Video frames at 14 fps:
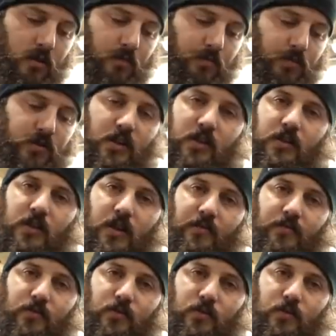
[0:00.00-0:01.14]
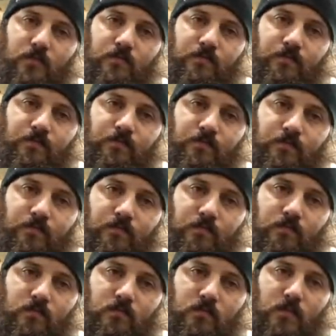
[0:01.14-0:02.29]
And protect that fuel,
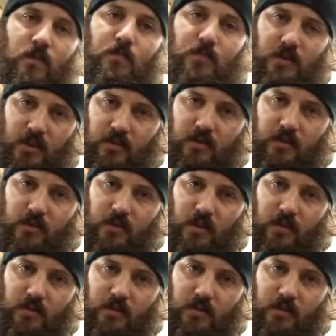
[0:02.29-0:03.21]
protect the inside of